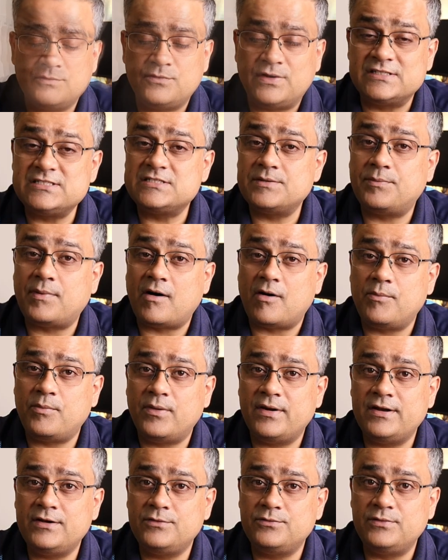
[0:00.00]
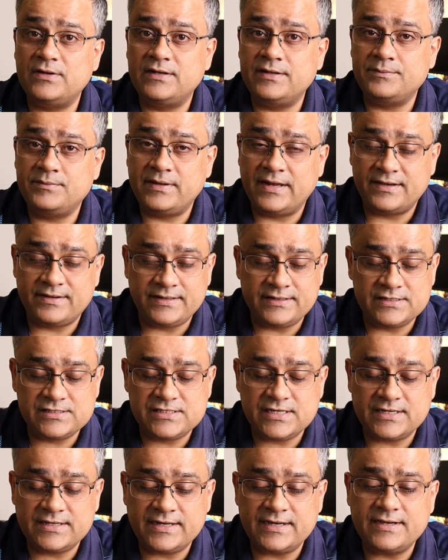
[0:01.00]
once the PowerPoint will get
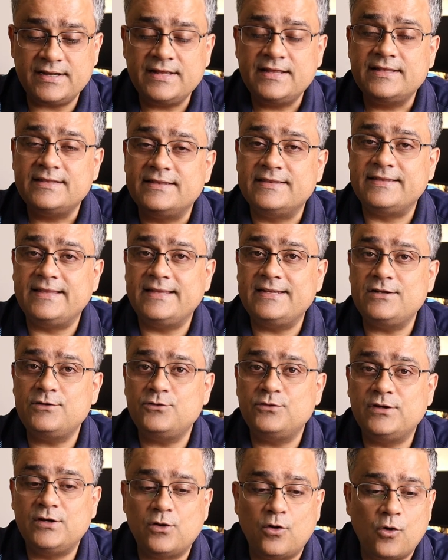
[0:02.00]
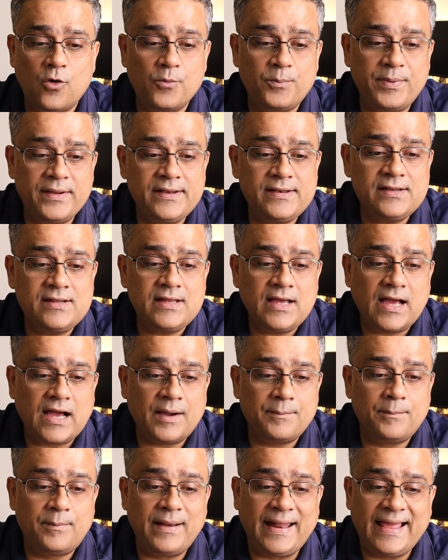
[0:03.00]
initiated, then we'll open a
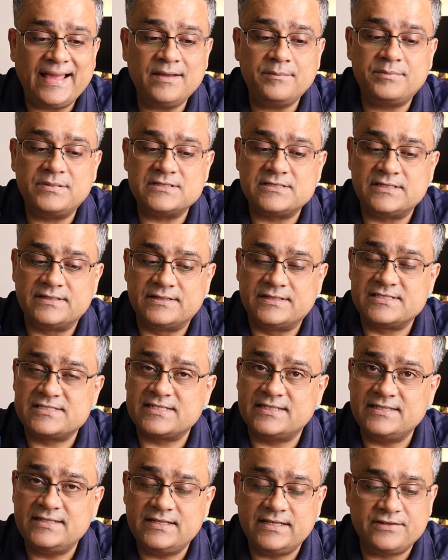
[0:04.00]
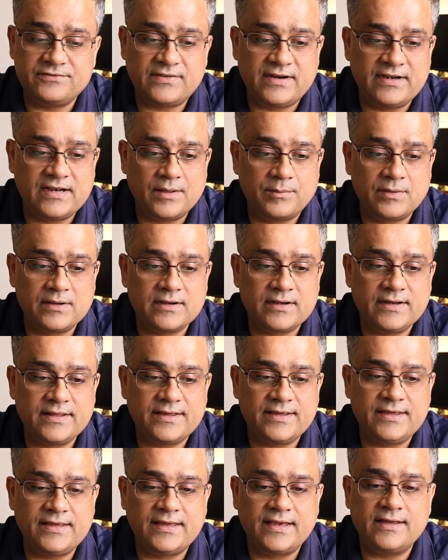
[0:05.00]
blank presentation. If I double click
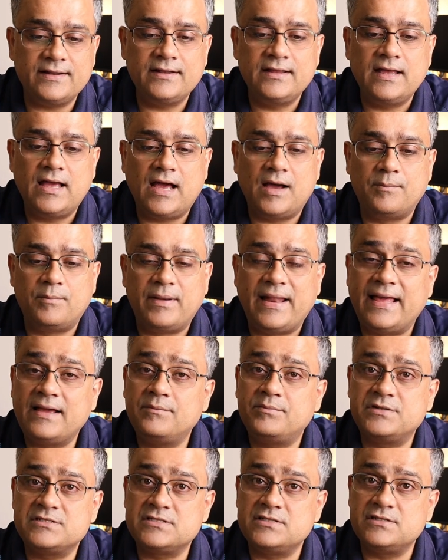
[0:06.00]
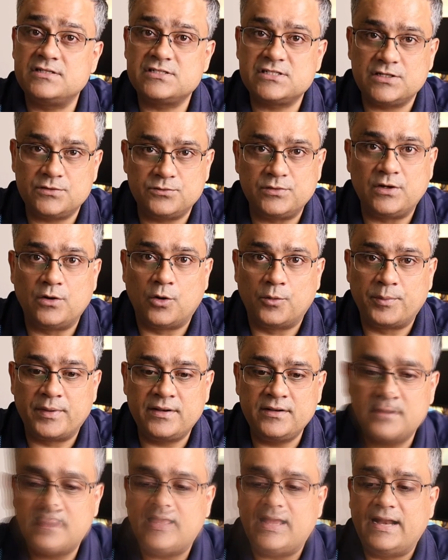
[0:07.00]
here, a blank presentation will
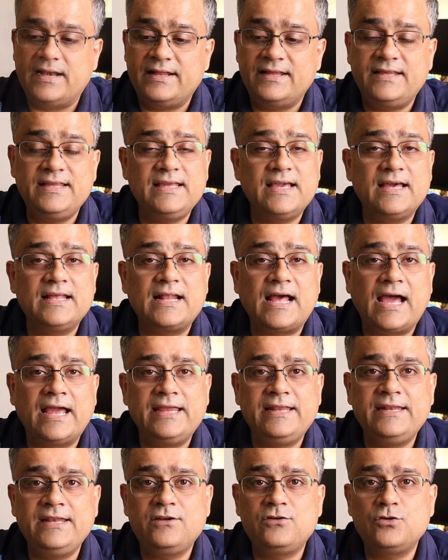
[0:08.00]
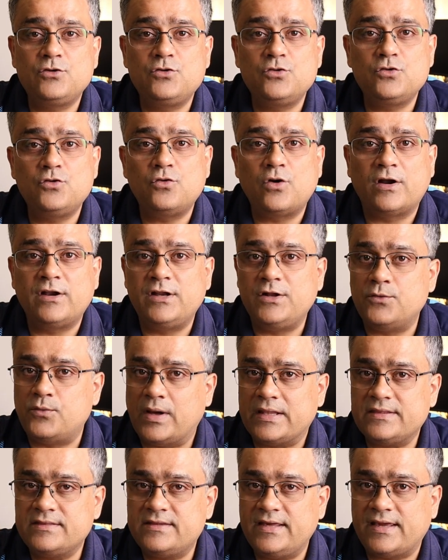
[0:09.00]
open. And here I need to do only
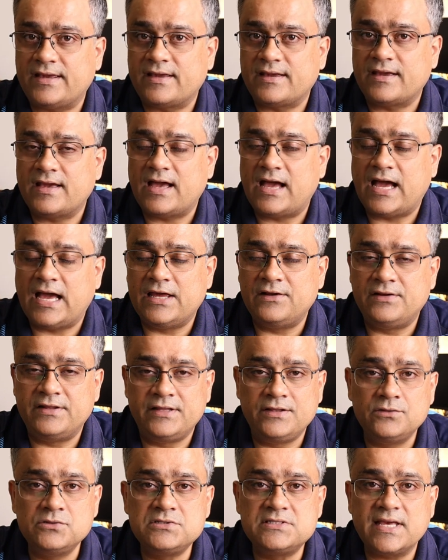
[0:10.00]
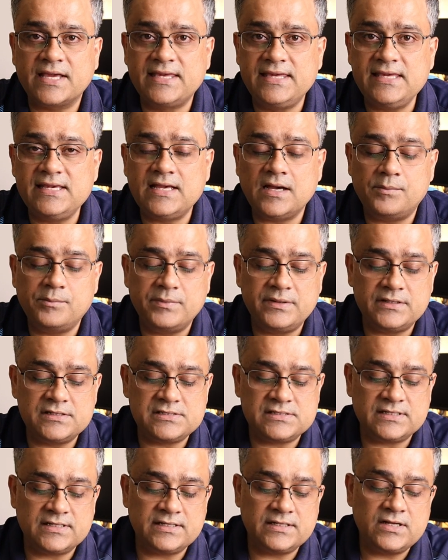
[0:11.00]
one thing. I'll use the key
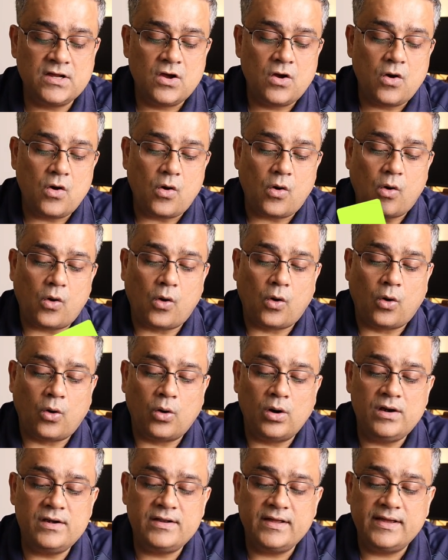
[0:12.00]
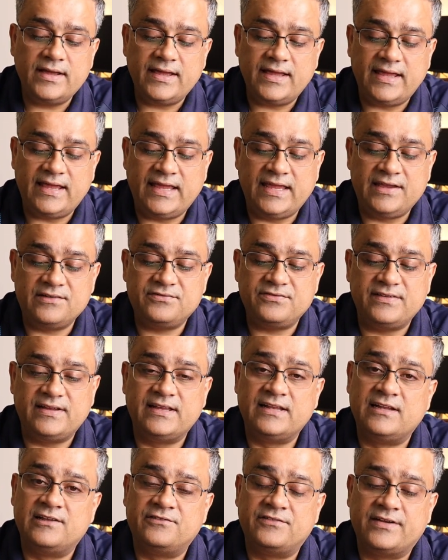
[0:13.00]
combination Alt
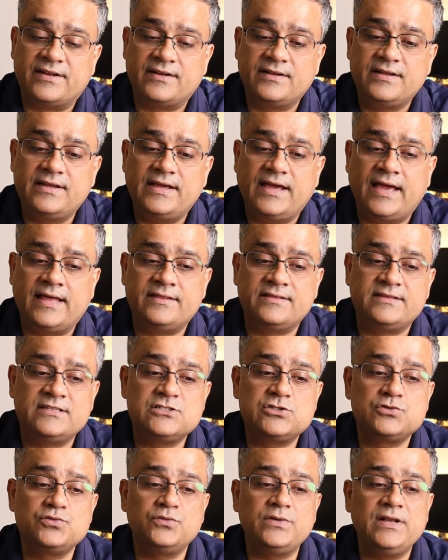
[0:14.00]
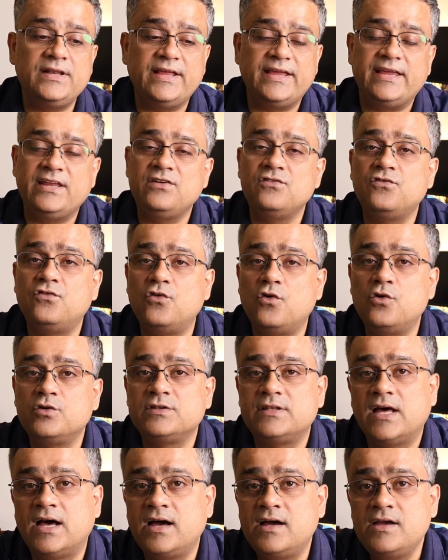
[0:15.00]
F11, and this will invoke
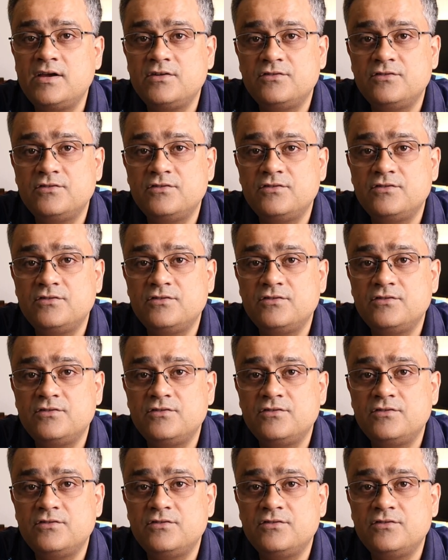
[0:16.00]
the